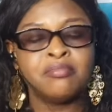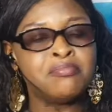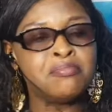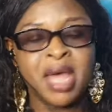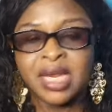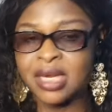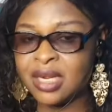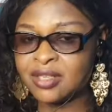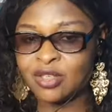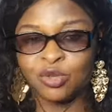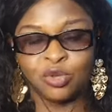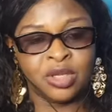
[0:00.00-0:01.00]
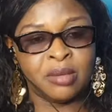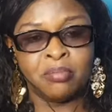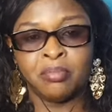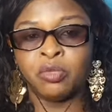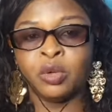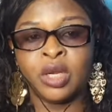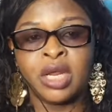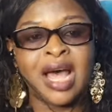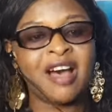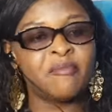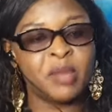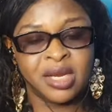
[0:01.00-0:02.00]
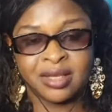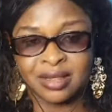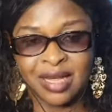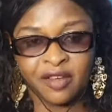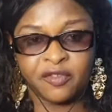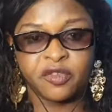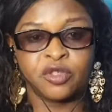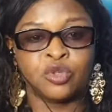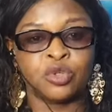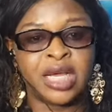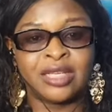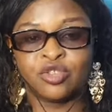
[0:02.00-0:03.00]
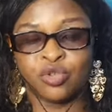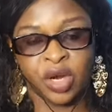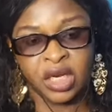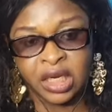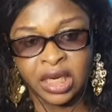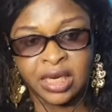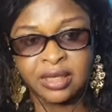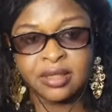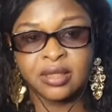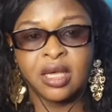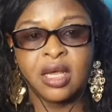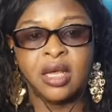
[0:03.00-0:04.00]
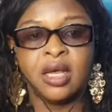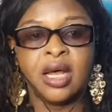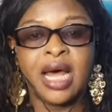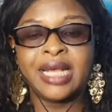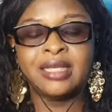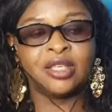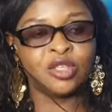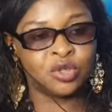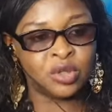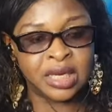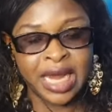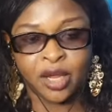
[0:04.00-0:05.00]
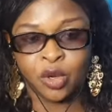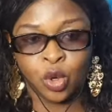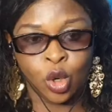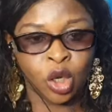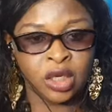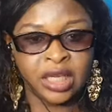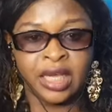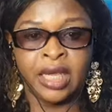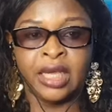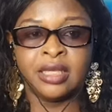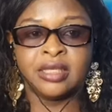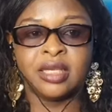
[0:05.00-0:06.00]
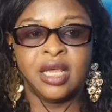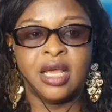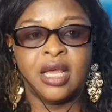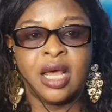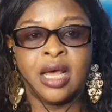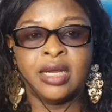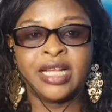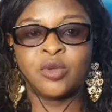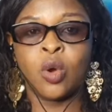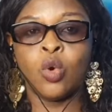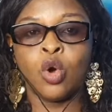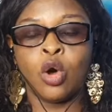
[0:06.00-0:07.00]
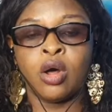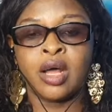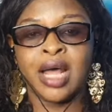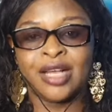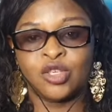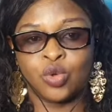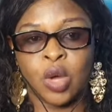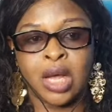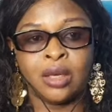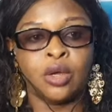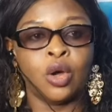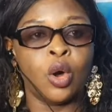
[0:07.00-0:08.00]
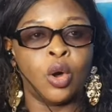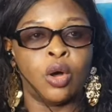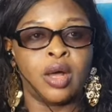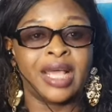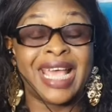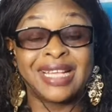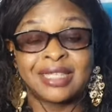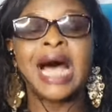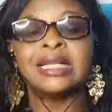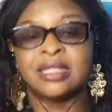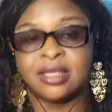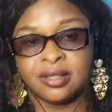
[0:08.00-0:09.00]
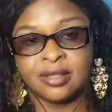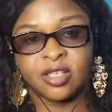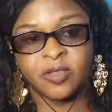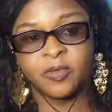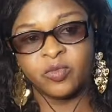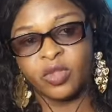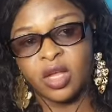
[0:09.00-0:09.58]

many students, they have many staff, student trainees, IT student, like you call it. There's what we'll call casual or guest artists.